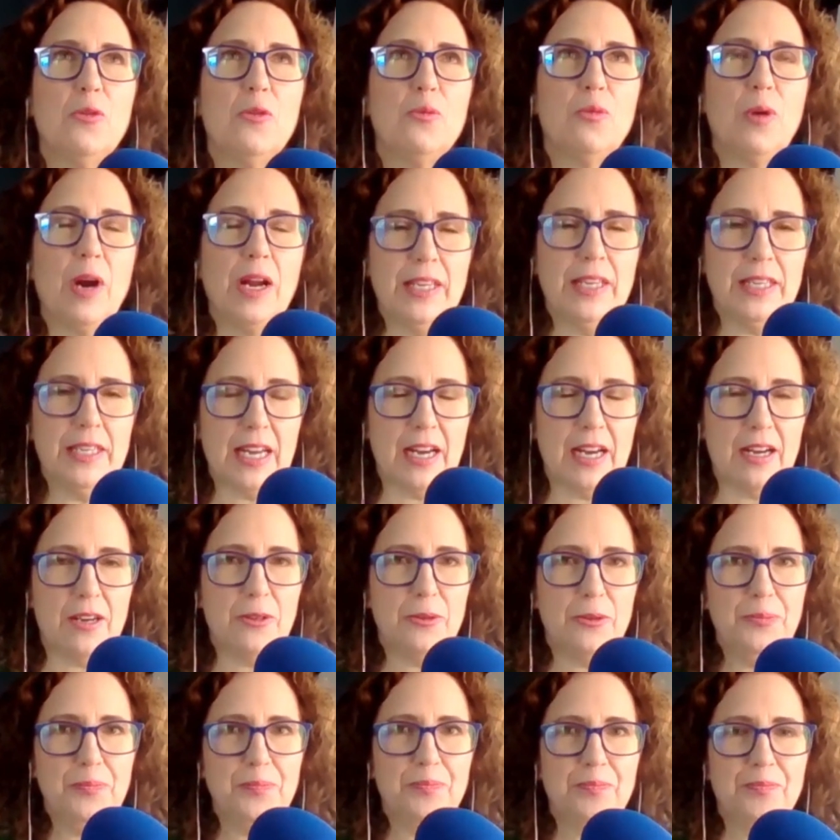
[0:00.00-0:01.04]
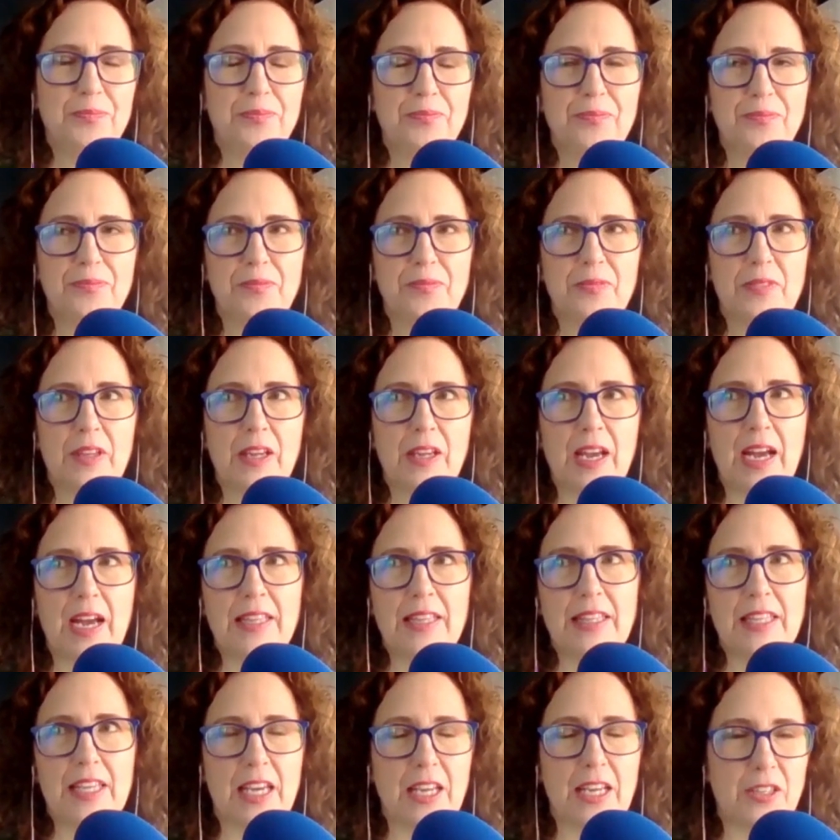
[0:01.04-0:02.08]
right now,
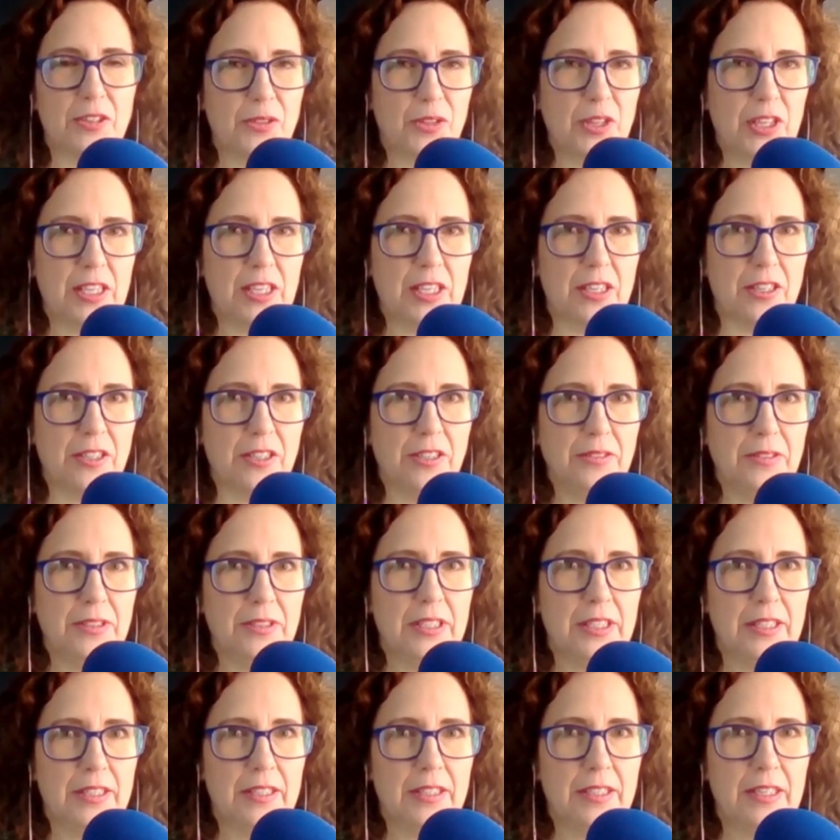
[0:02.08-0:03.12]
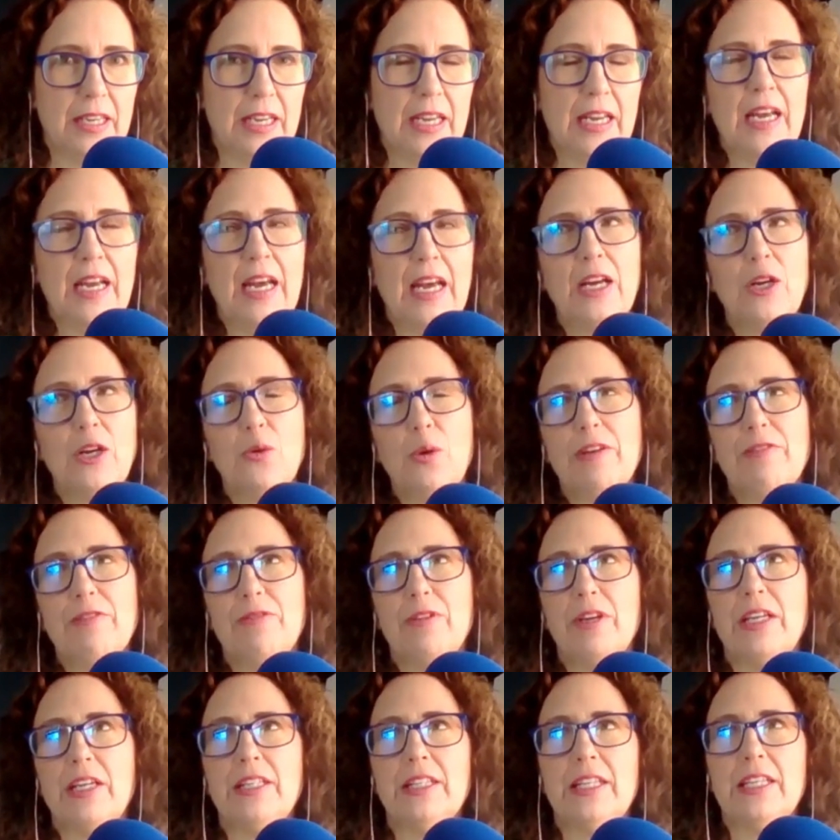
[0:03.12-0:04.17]
at the end of the year, and quite
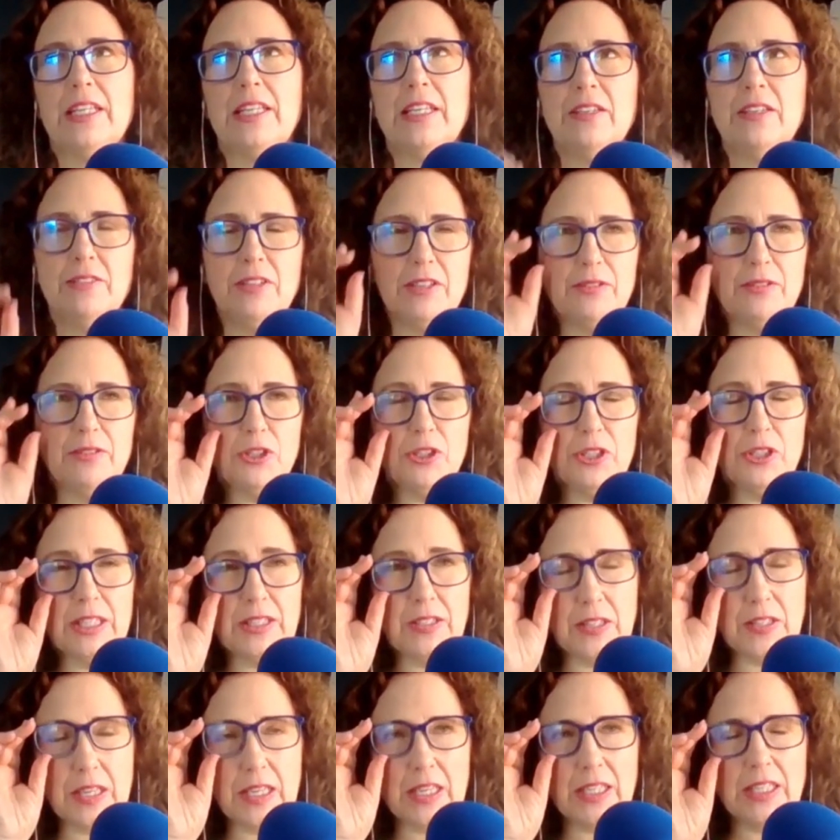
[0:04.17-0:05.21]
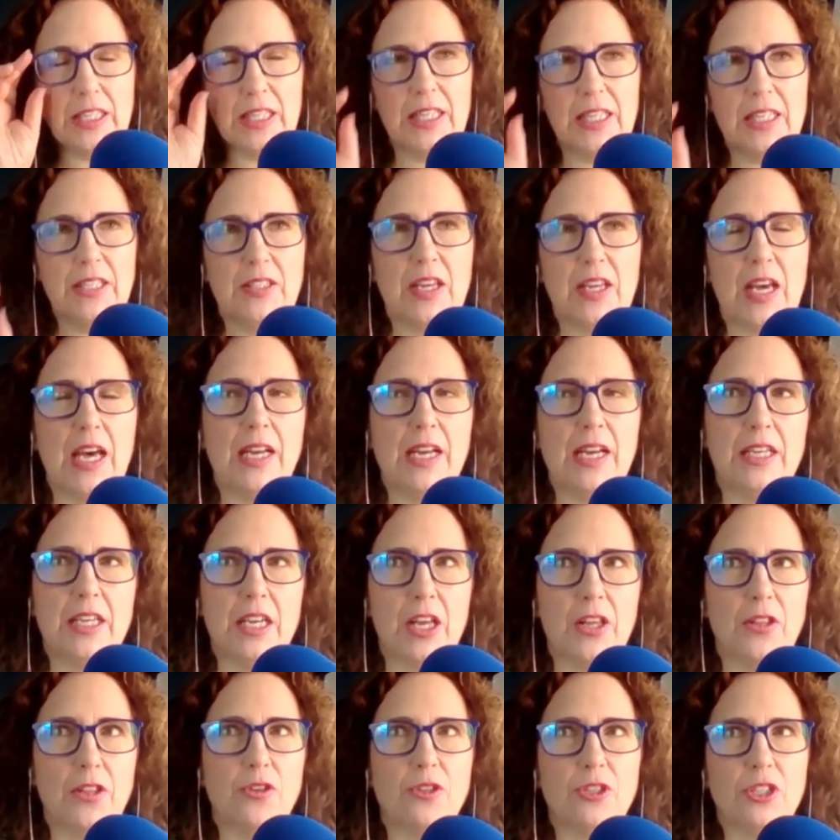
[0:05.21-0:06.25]
frankly, even if you're listening to this at
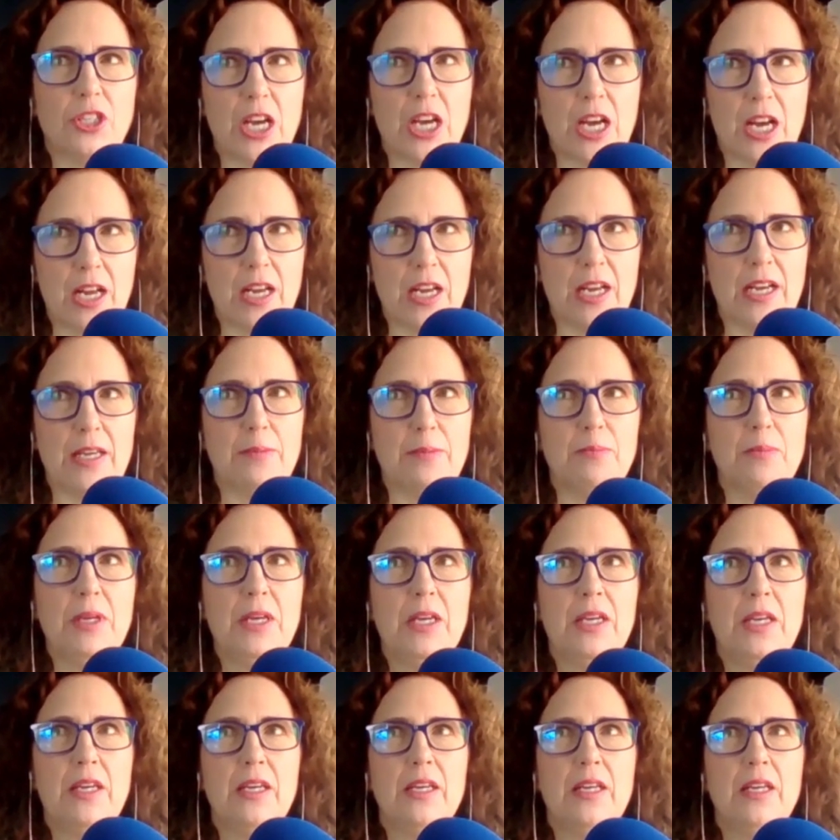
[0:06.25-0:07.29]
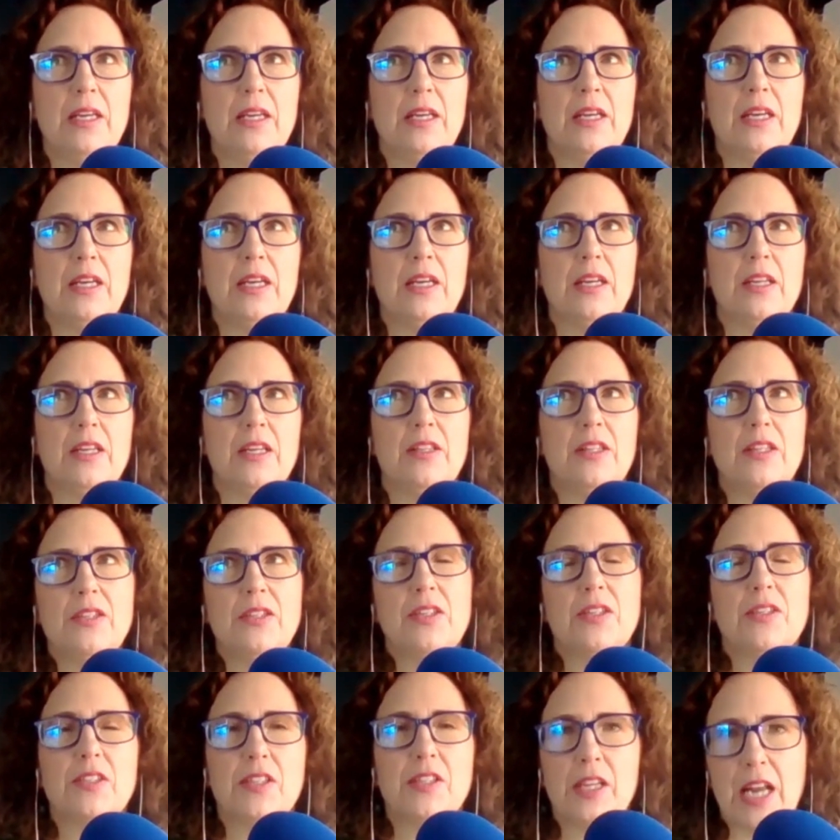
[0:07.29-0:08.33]
another time,
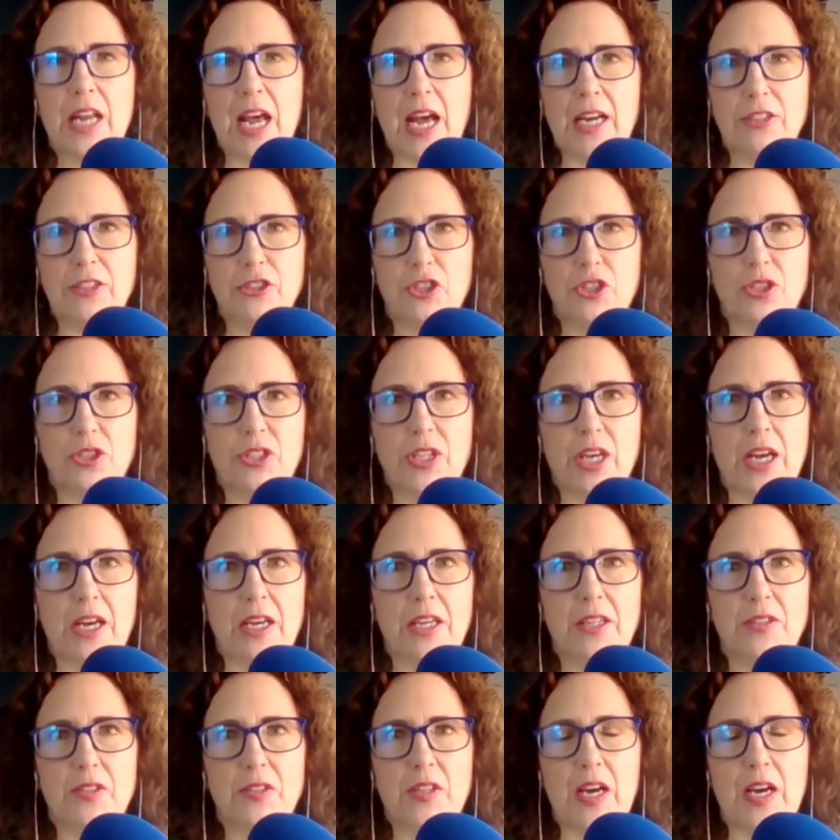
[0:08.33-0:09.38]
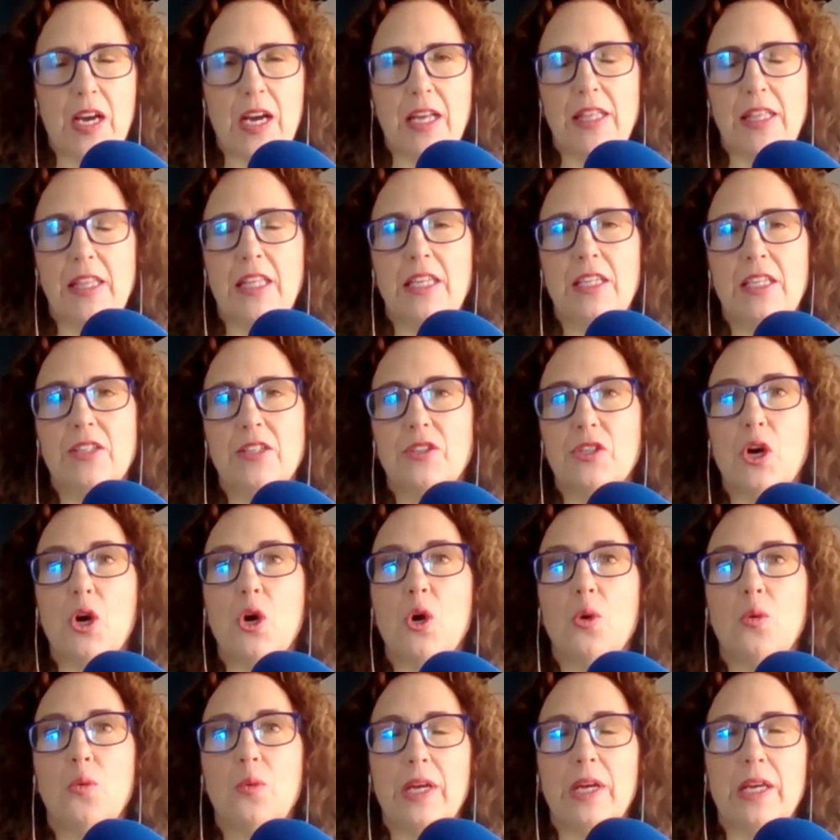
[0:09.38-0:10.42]
this is an exercise that I think is
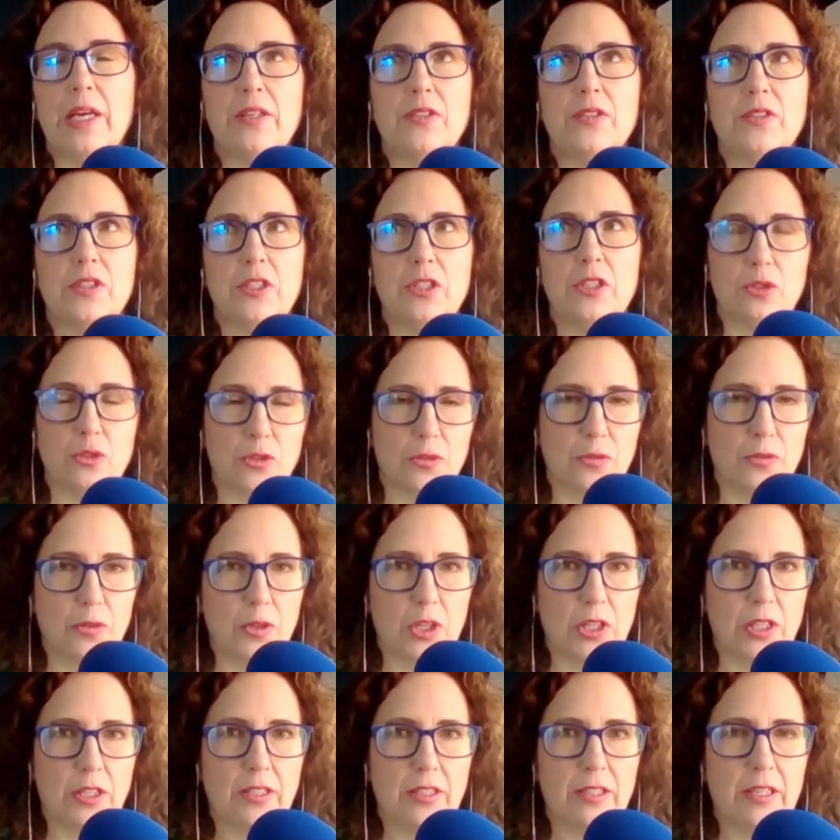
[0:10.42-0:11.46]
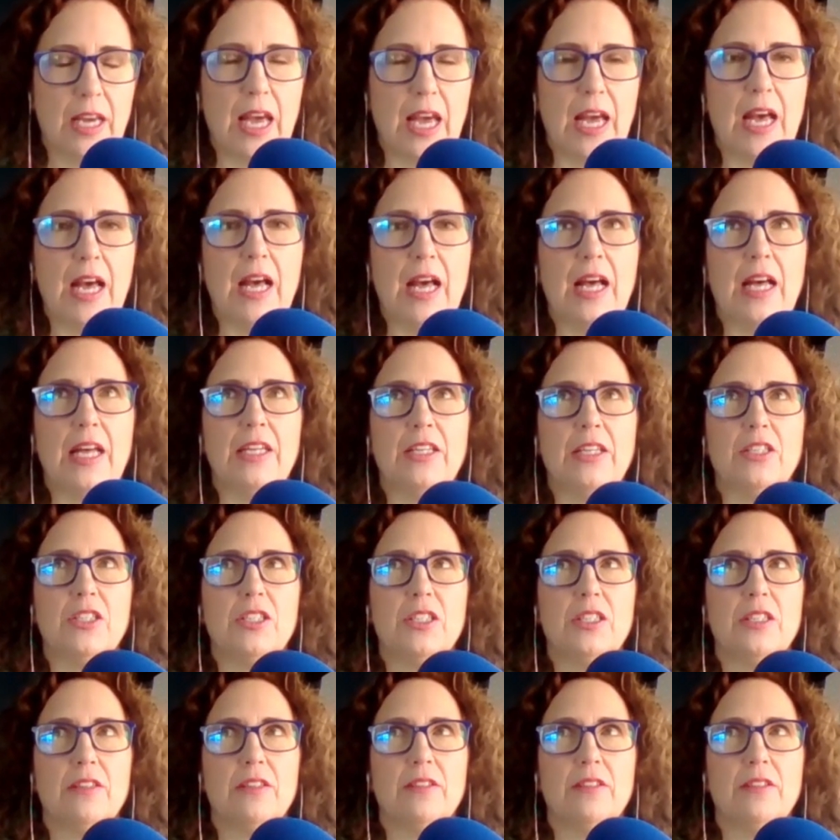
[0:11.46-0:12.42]
always useful. And